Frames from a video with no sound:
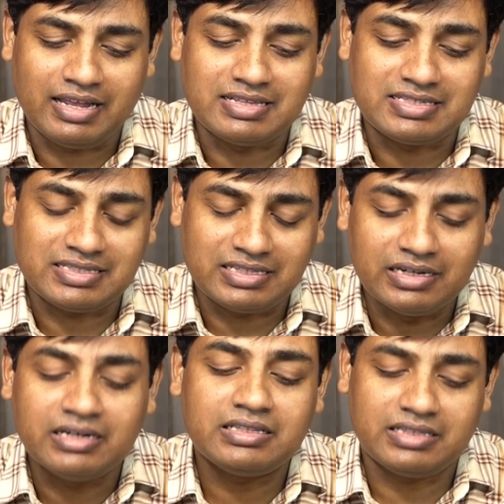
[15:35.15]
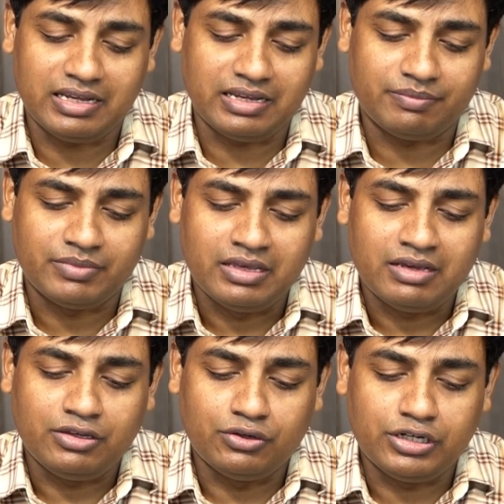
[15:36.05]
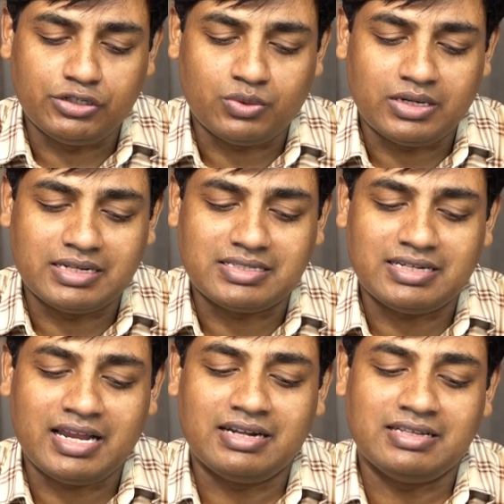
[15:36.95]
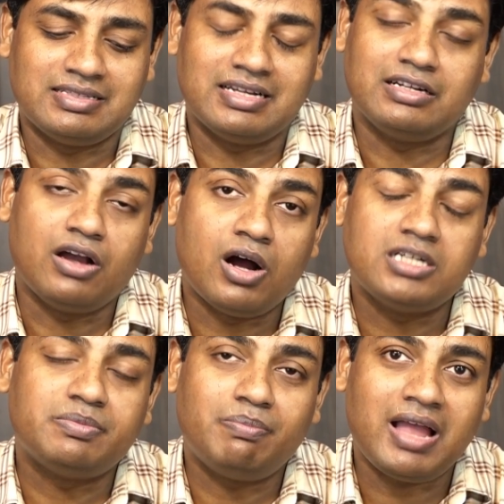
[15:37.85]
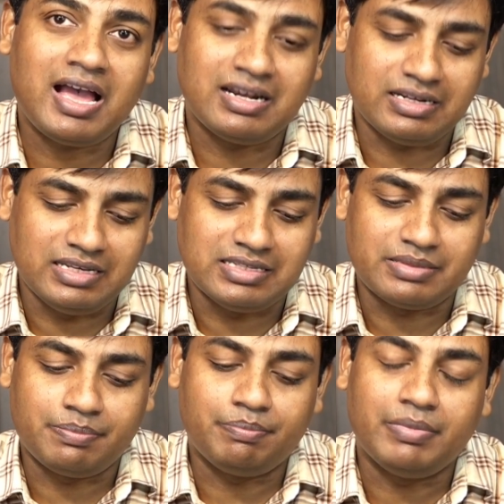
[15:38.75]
And third thing you need to understand is that God's plan is